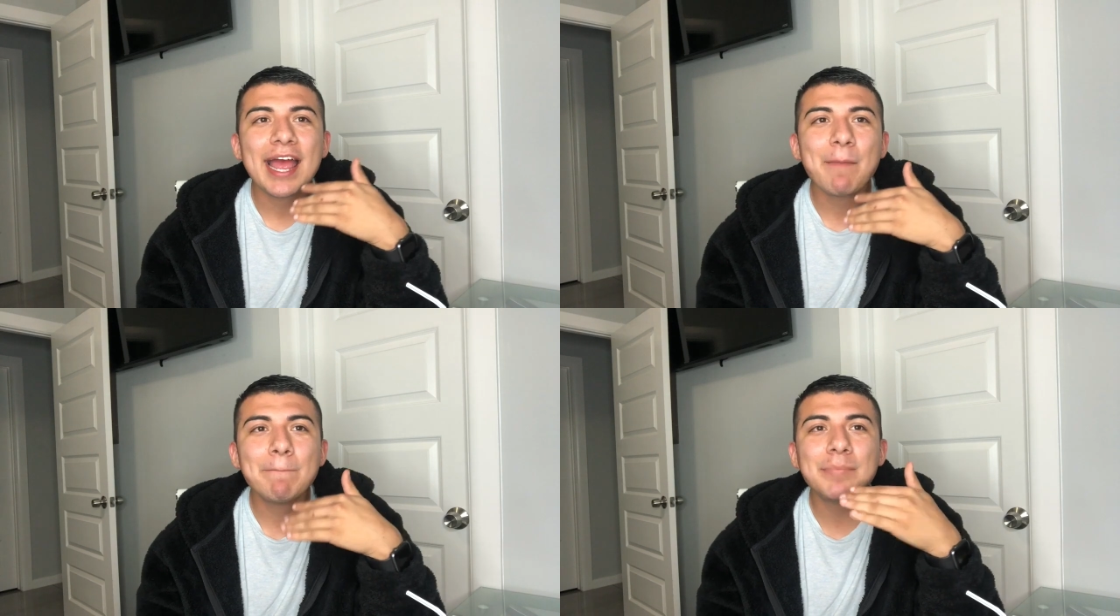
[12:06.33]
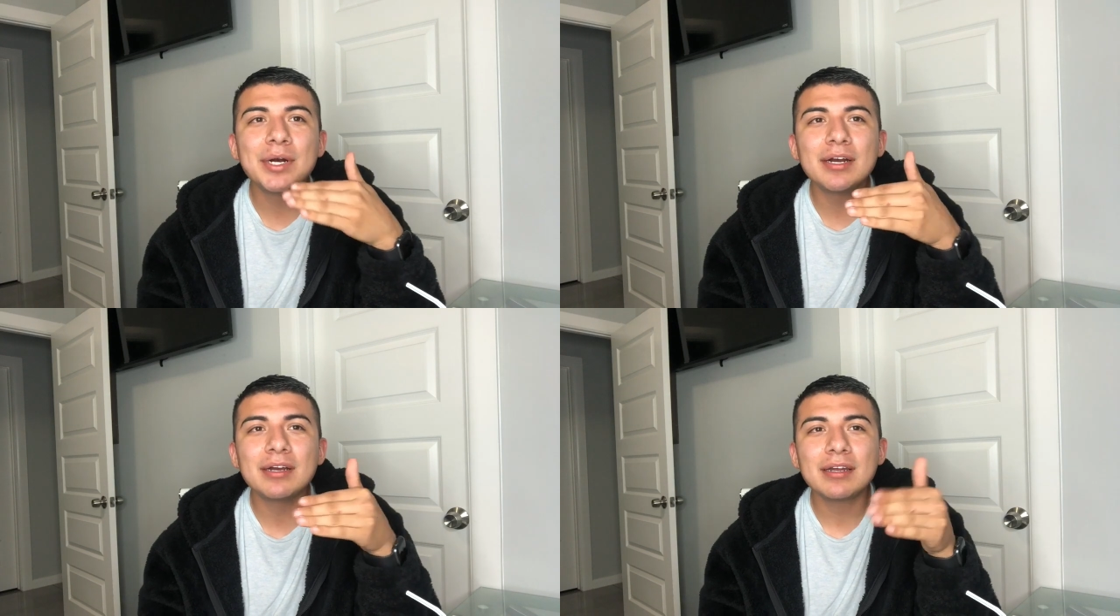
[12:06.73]

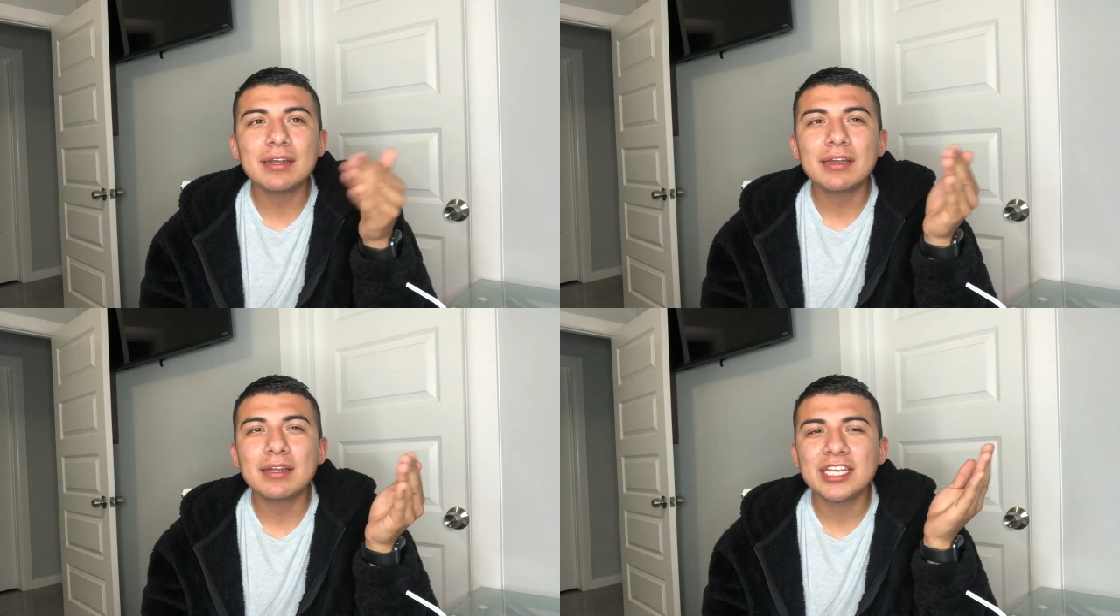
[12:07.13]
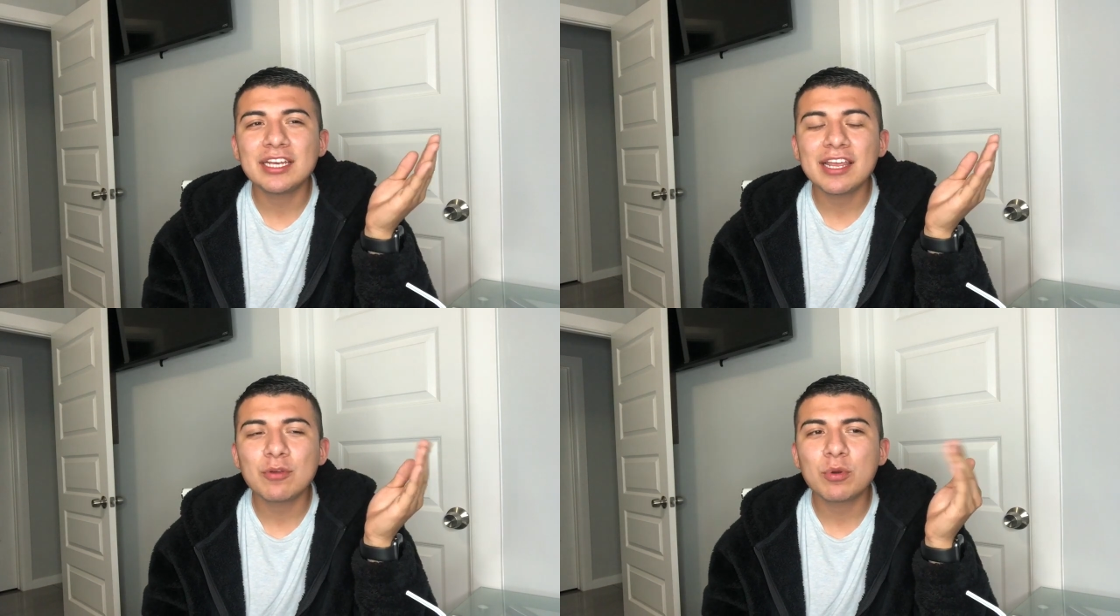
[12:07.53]
But he,
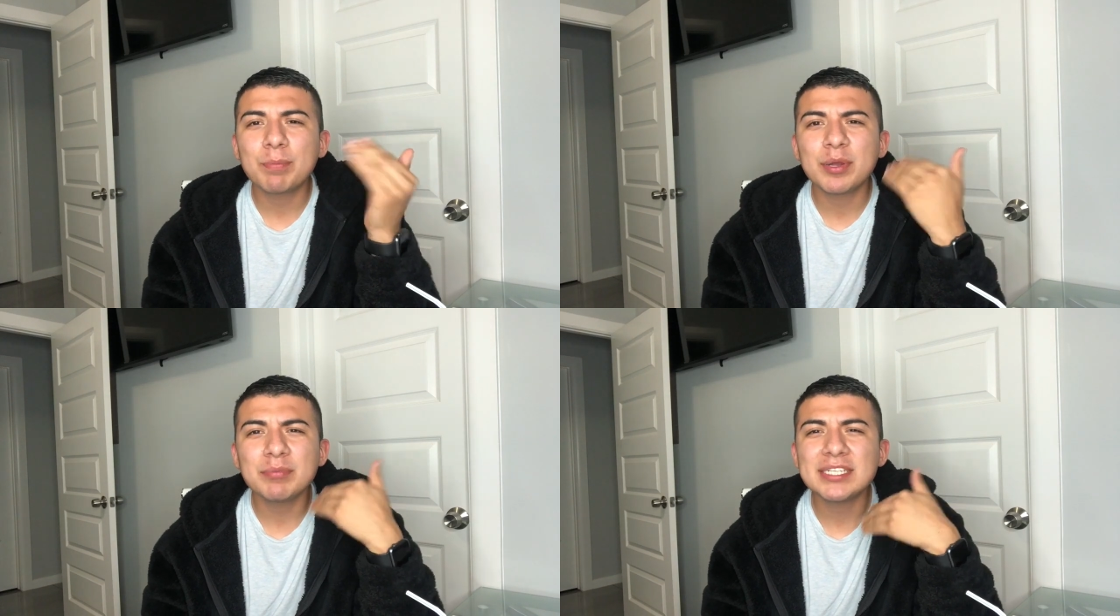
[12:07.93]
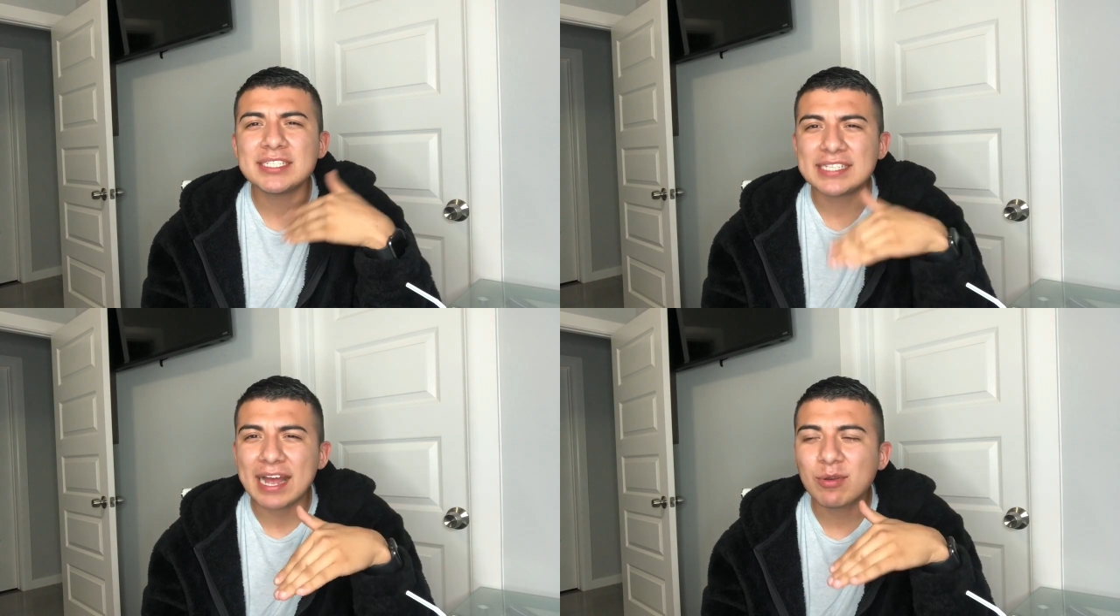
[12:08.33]
like, would put me
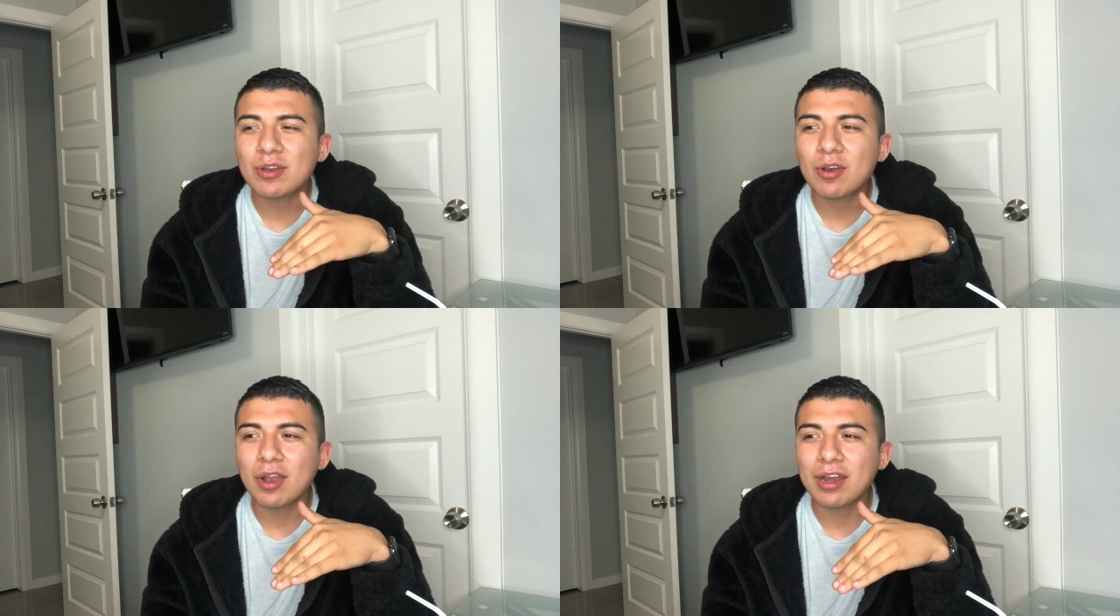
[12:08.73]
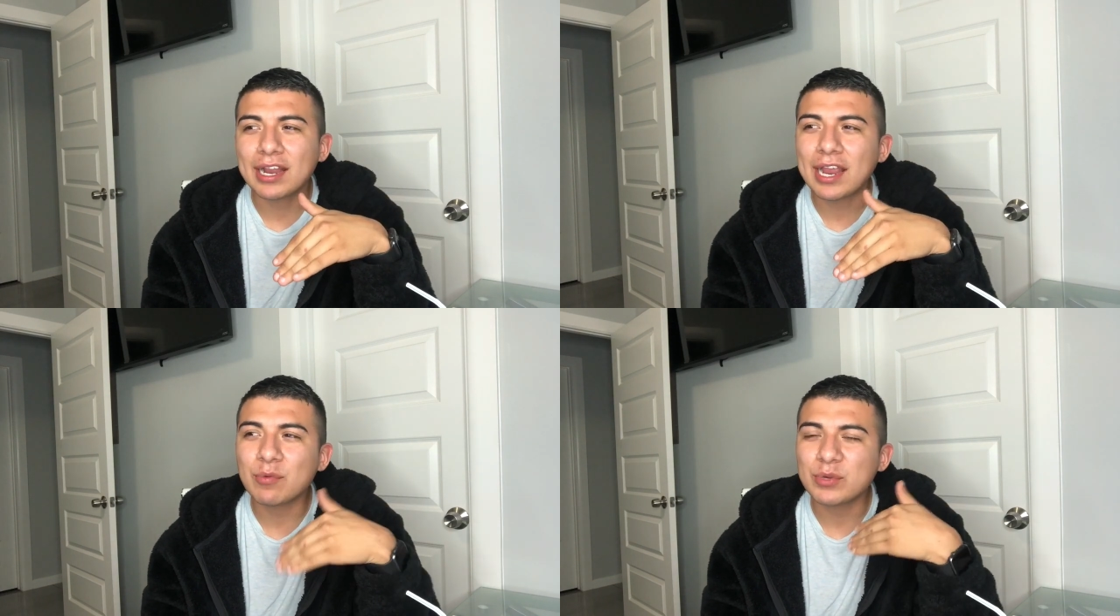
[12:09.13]
down a lot.
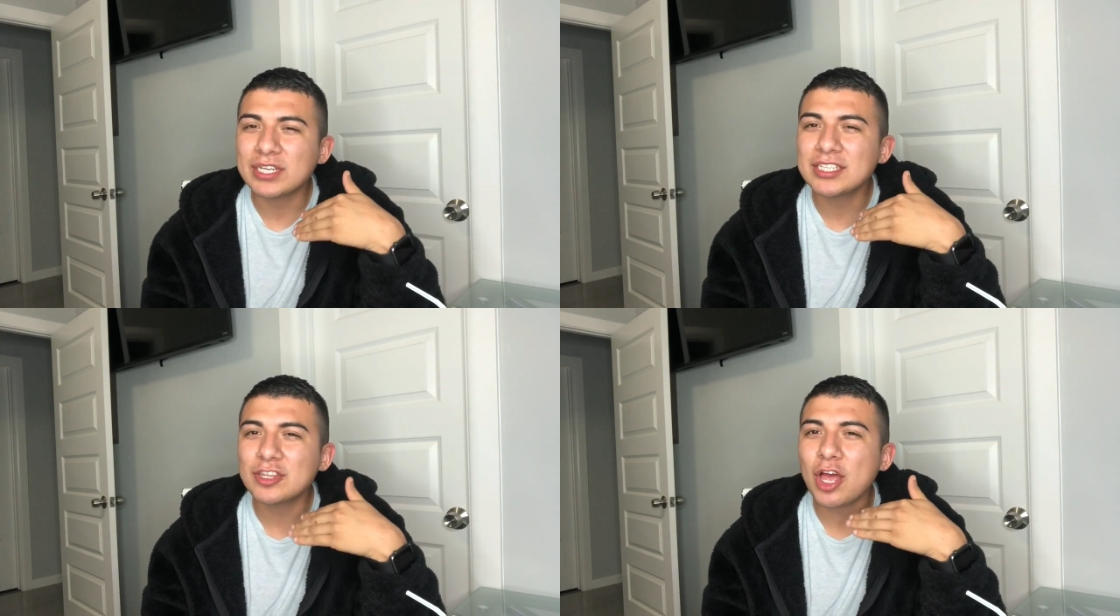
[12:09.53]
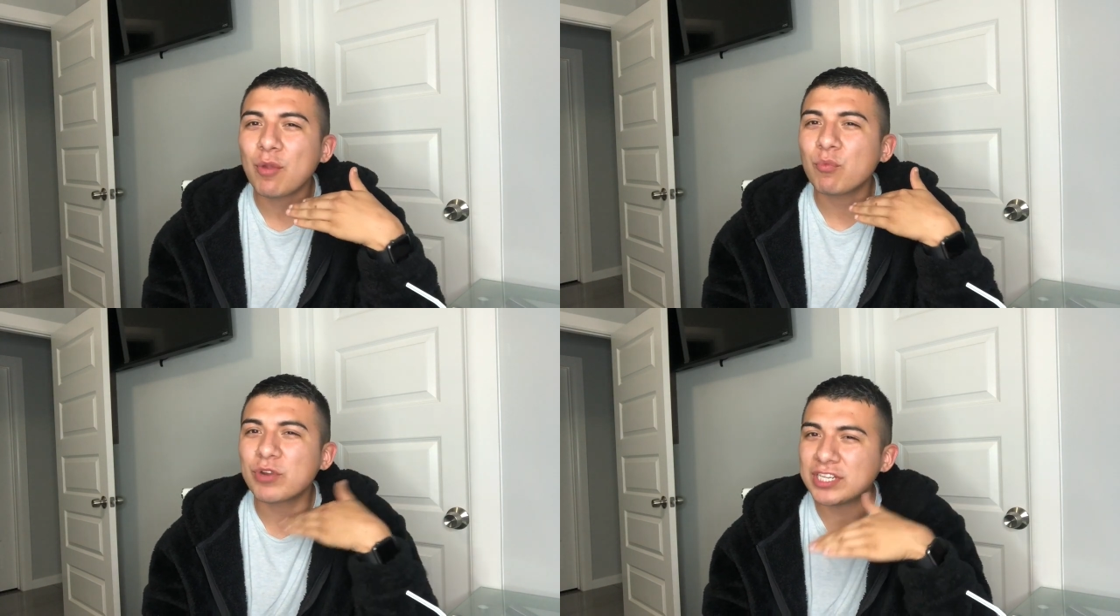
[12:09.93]
Like, I really
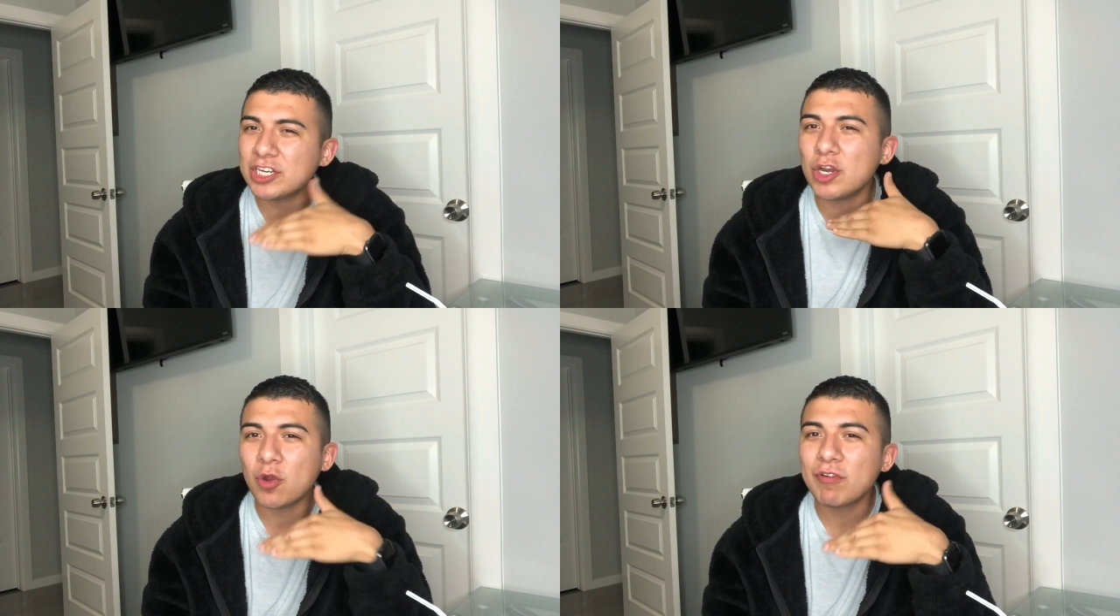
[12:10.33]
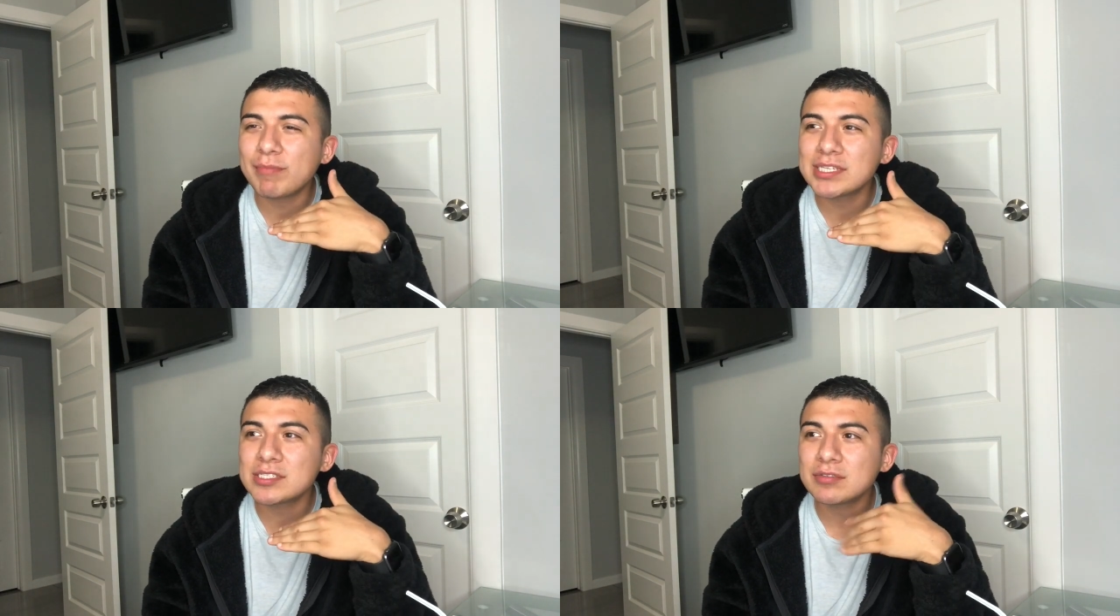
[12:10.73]
thought really low of
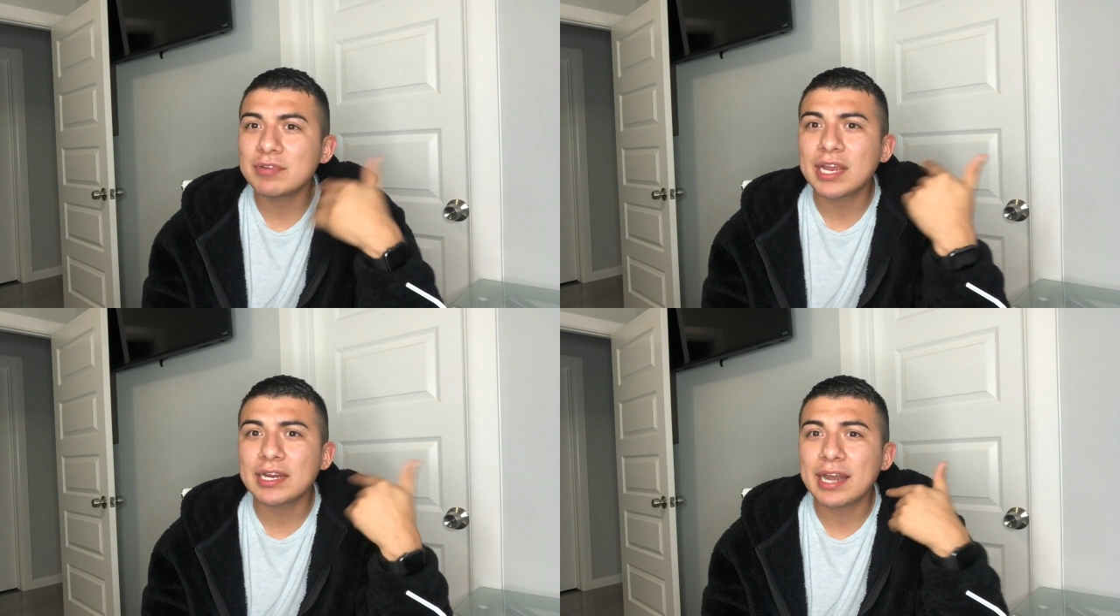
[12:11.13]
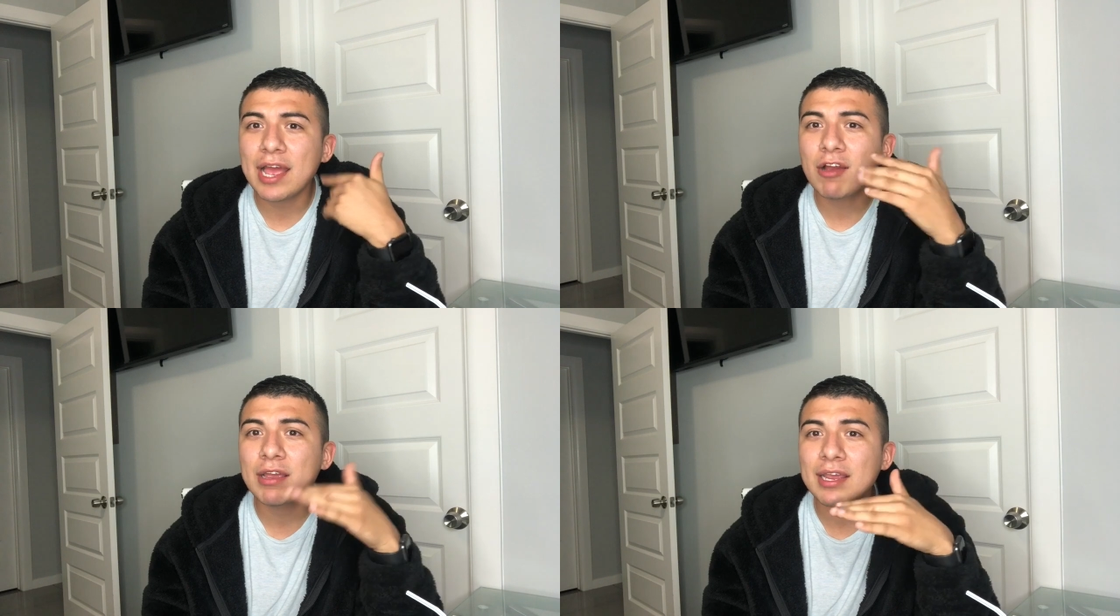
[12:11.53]
myself. Like,
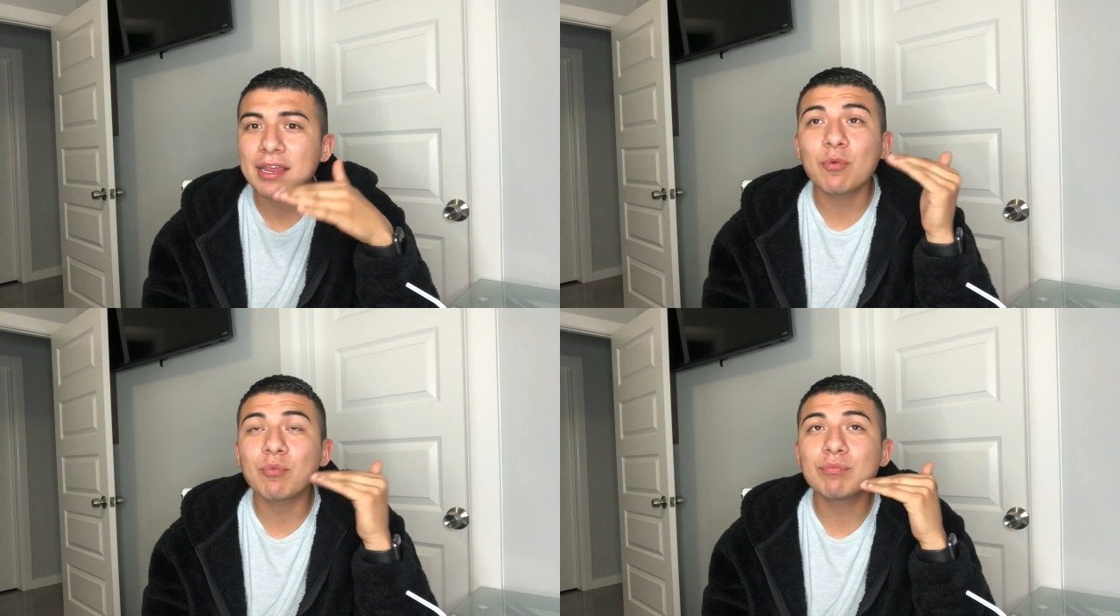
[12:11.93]
now, heck,